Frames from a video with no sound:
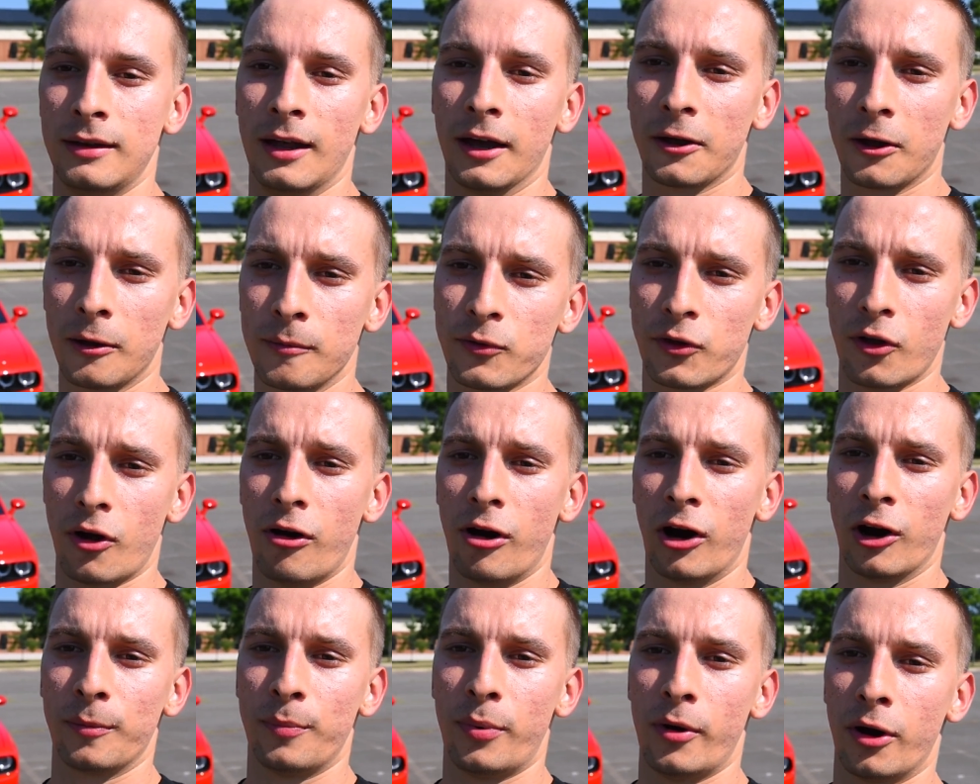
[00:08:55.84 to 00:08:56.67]
That comes the
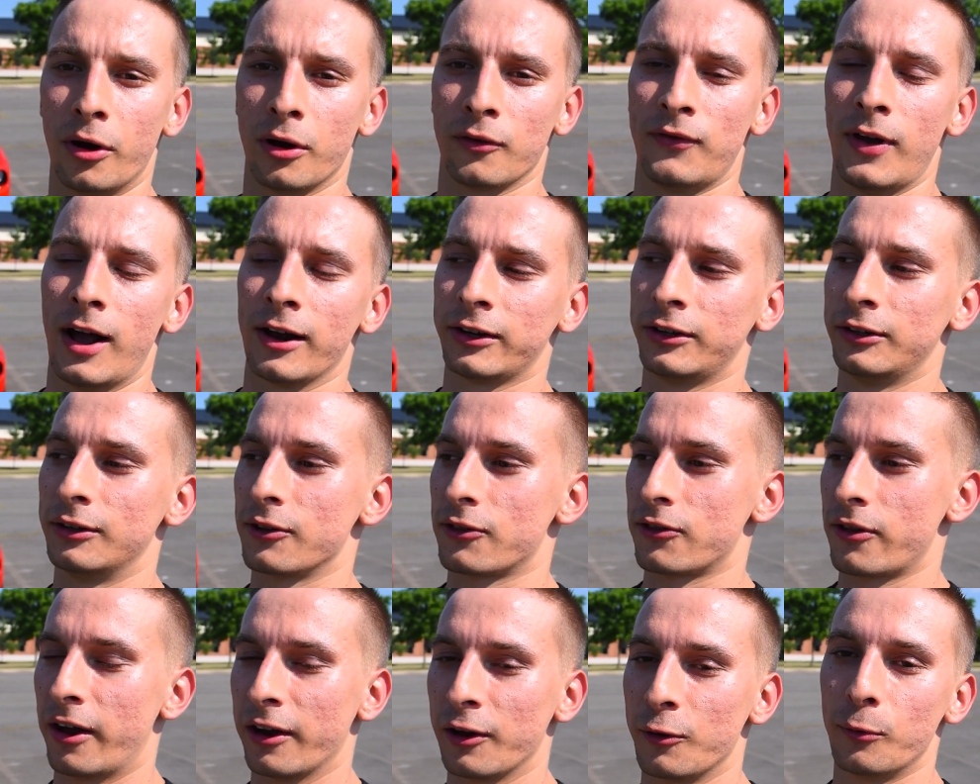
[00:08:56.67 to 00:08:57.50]
hard part of actually
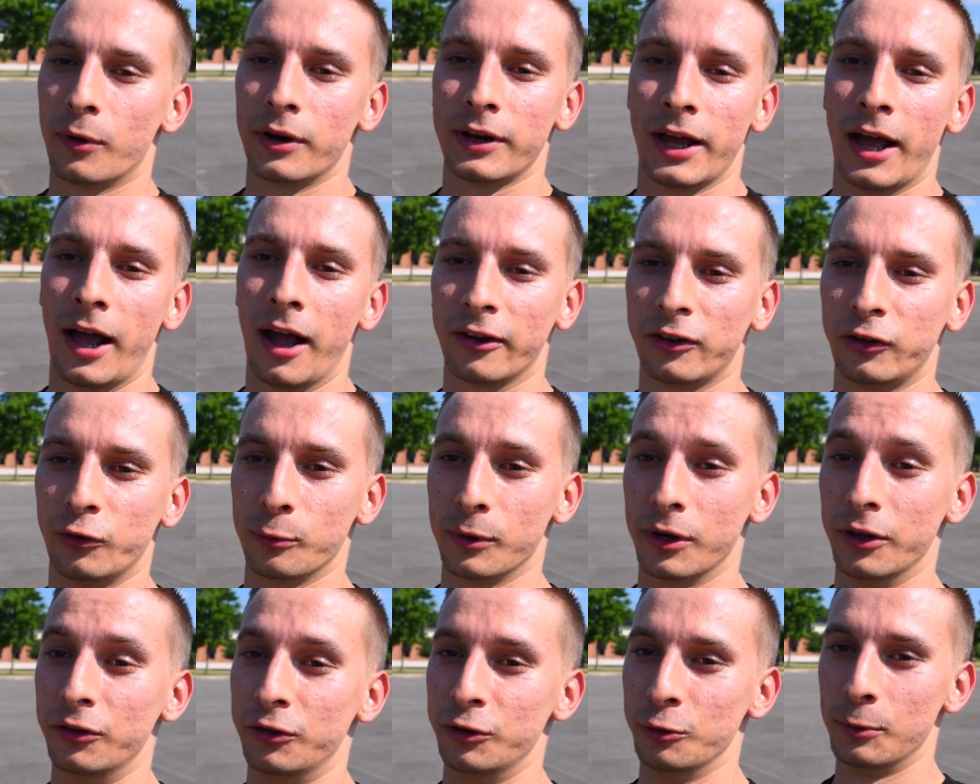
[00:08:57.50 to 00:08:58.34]
deciding what I actually
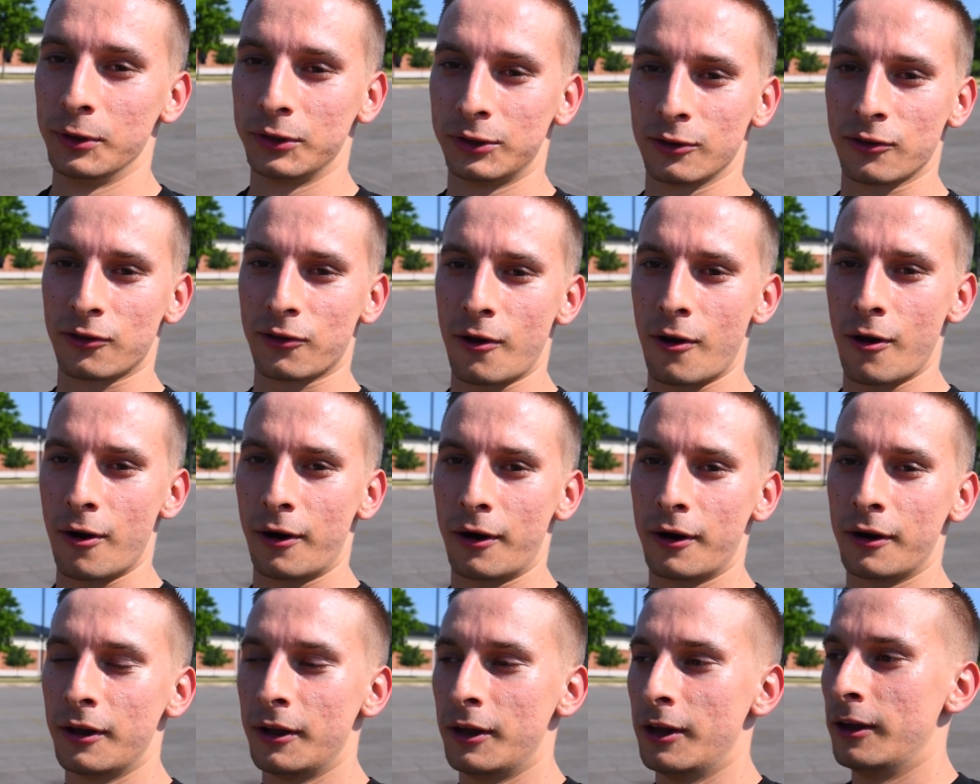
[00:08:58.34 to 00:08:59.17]
want to do with this
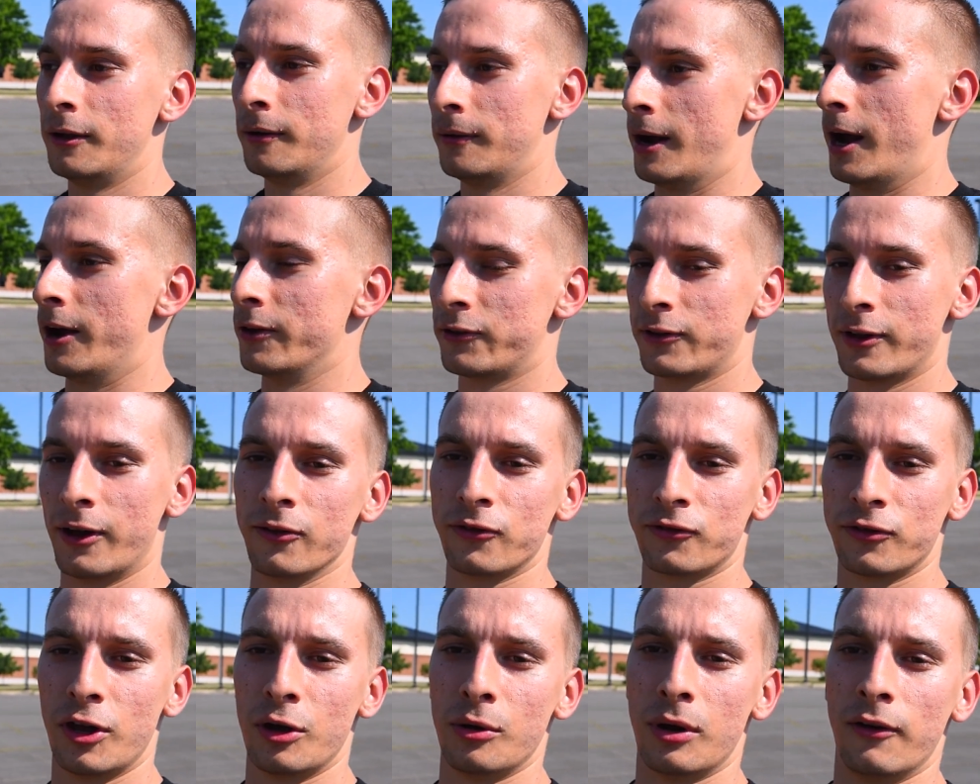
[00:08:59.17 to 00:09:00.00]
car. As you
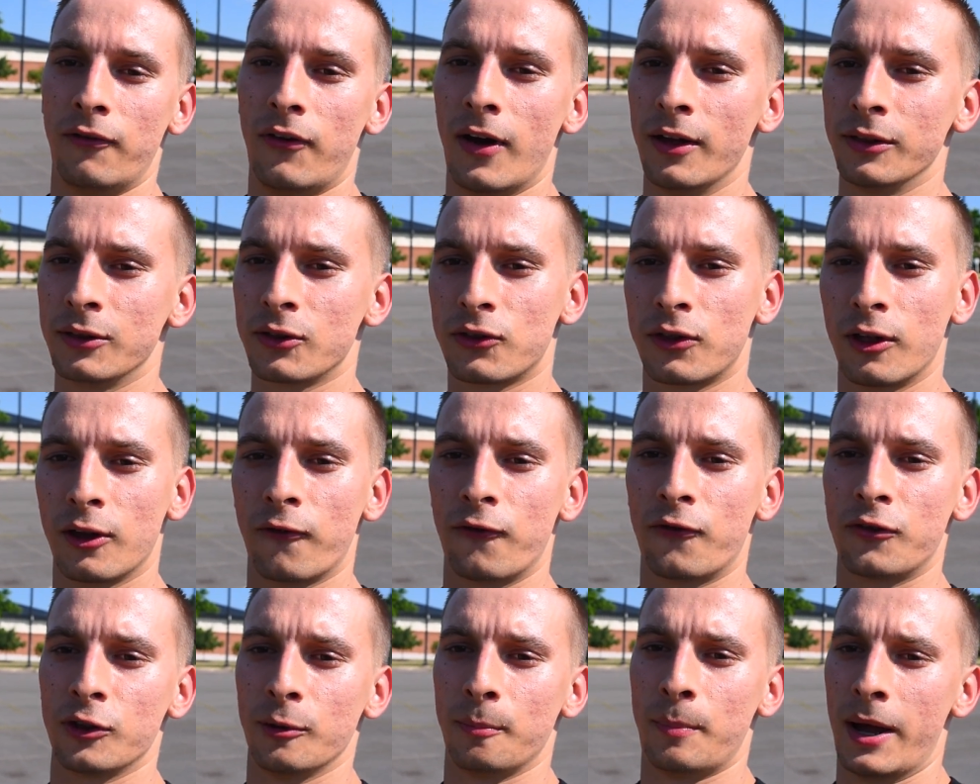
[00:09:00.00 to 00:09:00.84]
guys know, I've had this thing
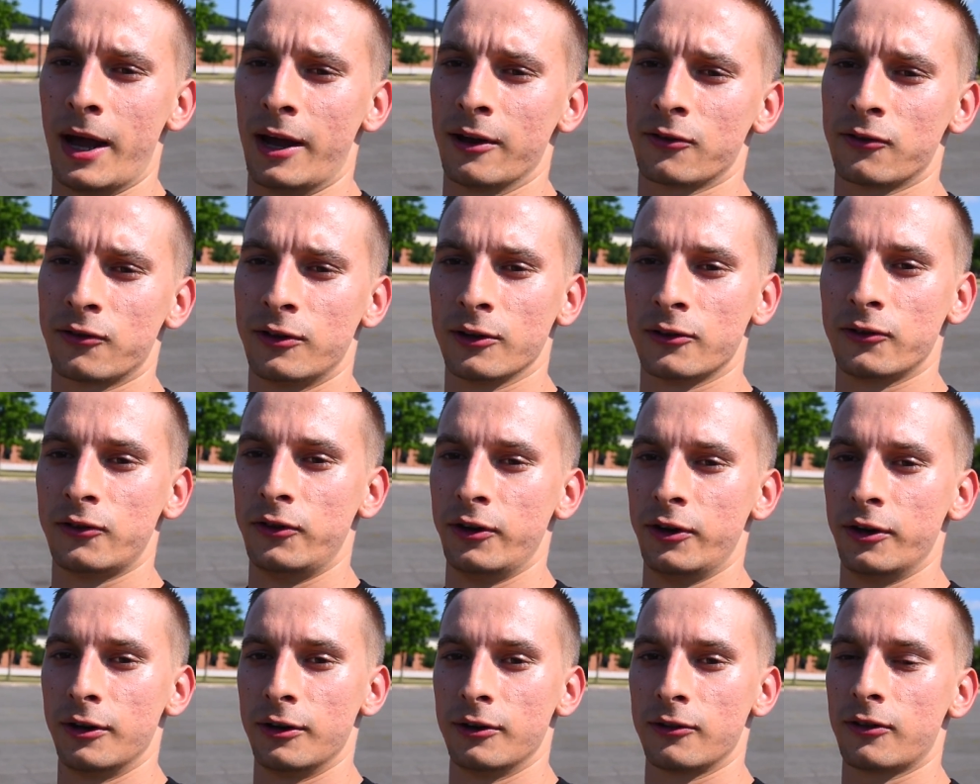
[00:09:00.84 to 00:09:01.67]
for the past 6
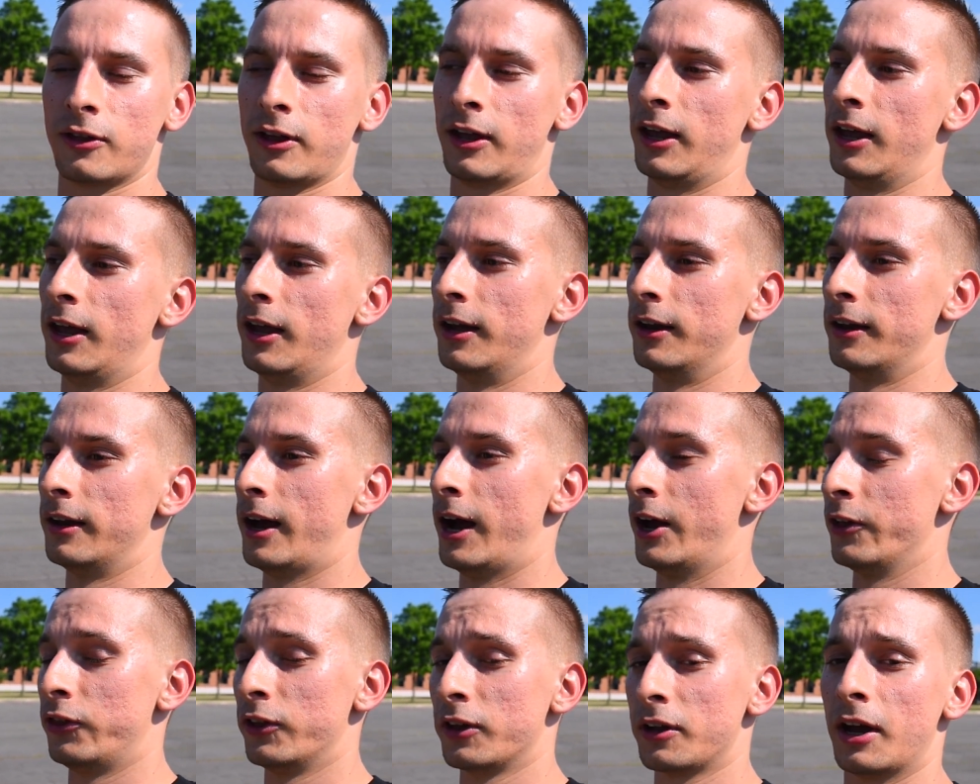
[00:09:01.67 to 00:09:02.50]
years, and
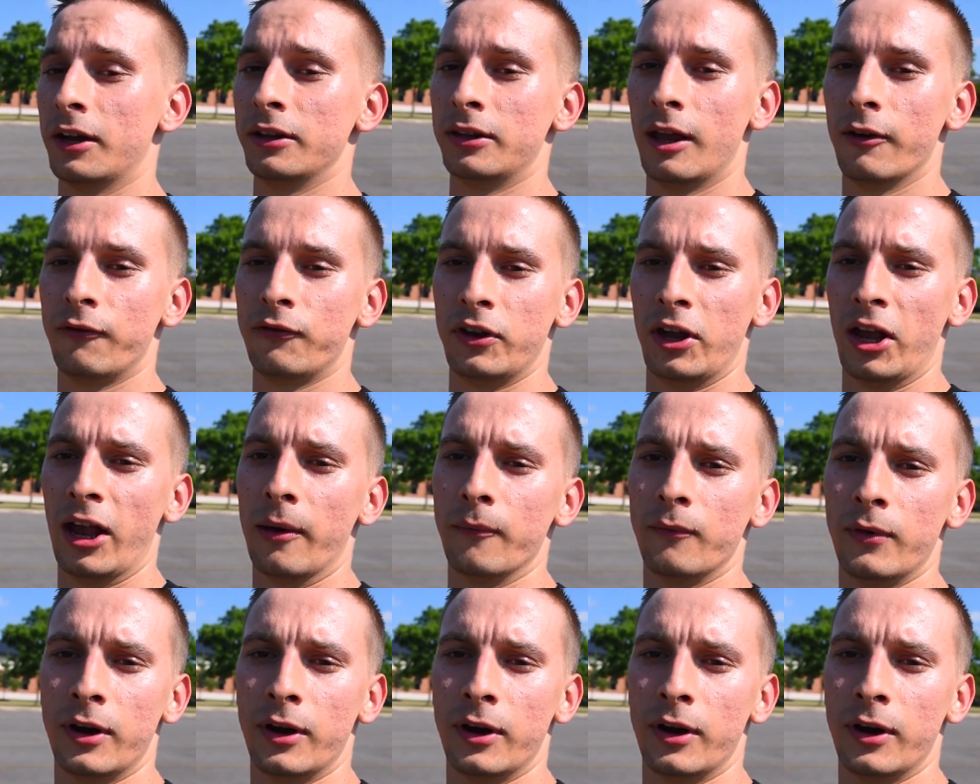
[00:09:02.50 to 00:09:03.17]
I think I definitely am